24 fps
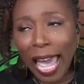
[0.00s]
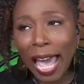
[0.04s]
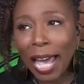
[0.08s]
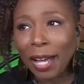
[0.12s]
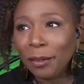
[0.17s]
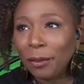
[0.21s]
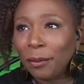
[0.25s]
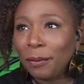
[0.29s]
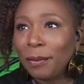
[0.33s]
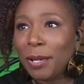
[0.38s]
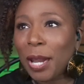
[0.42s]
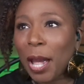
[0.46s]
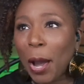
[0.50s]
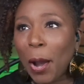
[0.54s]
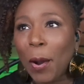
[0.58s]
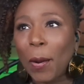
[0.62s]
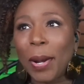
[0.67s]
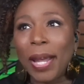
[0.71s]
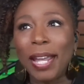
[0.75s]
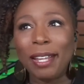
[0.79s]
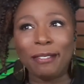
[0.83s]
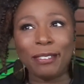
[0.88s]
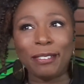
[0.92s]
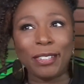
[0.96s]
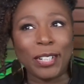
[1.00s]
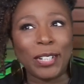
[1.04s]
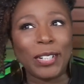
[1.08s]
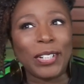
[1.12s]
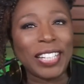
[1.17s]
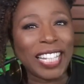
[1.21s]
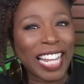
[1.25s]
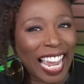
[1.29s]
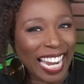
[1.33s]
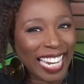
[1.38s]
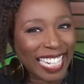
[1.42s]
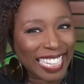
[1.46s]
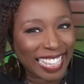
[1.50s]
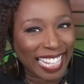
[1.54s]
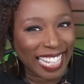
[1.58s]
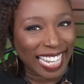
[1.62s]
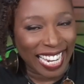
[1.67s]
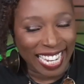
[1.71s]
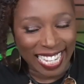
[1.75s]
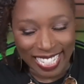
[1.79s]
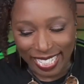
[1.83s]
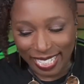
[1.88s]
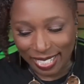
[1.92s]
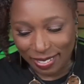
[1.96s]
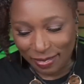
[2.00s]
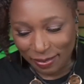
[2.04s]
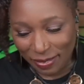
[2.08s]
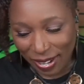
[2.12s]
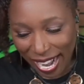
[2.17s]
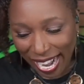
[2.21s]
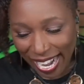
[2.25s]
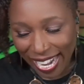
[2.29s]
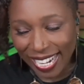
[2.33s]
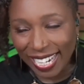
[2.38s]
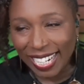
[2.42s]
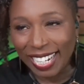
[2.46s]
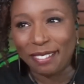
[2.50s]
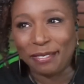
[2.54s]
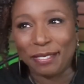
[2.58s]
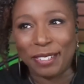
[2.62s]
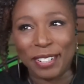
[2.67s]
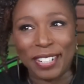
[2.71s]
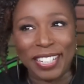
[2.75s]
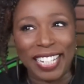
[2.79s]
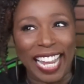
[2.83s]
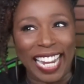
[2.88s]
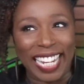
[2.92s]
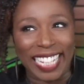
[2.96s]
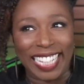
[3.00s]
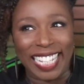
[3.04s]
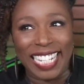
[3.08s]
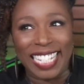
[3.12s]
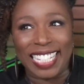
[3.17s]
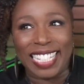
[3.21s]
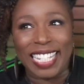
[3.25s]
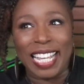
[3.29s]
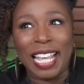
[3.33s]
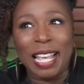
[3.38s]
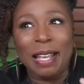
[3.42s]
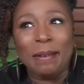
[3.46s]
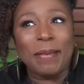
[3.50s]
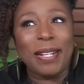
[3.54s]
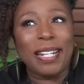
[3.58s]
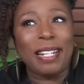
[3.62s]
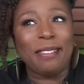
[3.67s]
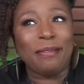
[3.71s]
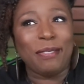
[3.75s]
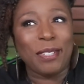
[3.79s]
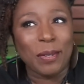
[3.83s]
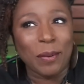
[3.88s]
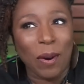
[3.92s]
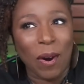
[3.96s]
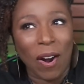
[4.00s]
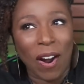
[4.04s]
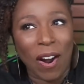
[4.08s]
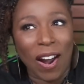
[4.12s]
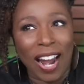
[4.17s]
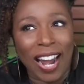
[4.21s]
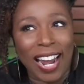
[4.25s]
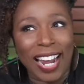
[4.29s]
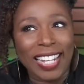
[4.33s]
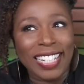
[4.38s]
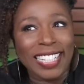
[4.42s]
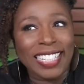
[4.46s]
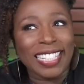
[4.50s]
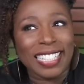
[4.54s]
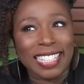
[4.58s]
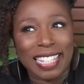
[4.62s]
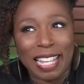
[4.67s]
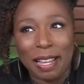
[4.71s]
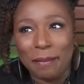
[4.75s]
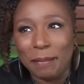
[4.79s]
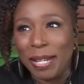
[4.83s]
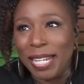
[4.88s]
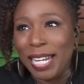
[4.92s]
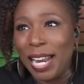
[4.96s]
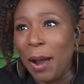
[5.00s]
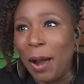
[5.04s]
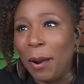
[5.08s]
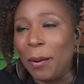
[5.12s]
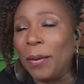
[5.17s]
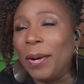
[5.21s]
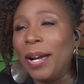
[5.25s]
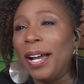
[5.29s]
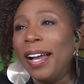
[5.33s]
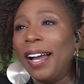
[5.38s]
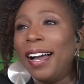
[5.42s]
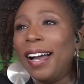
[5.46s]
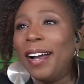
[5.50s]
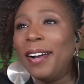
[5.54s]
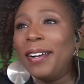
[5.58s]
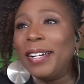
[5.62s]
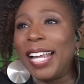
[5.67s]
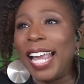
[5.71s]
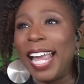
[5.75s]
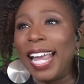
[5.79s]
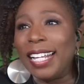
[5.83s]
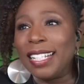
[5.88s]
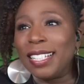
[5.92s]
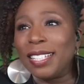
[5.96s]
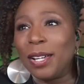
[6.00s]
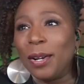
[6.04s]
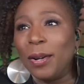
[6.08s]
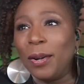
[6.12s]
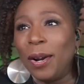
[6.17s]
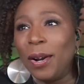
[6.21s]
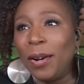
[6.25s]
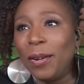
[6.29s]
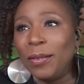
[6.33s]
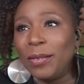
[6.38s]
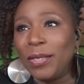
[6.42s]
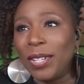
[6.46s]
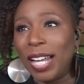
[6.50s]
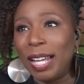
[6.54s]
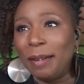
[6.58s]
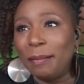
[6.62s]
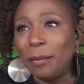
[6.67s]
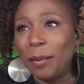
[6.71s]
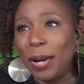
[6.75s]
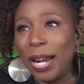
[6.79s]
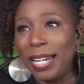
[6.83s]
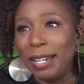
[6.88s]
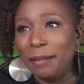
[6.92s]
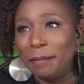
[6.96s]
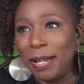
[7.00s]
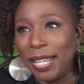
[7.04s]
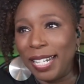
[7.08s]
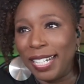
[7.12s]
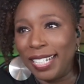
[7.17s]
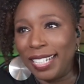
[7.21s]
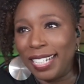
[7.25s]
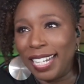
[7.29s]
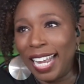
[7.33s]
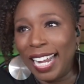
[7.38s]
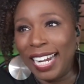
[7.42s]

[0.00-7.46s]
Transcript: I don't know if you're like this, right? If you're like this, but if you are, just let me know. Okay, so hold up, wait a minute.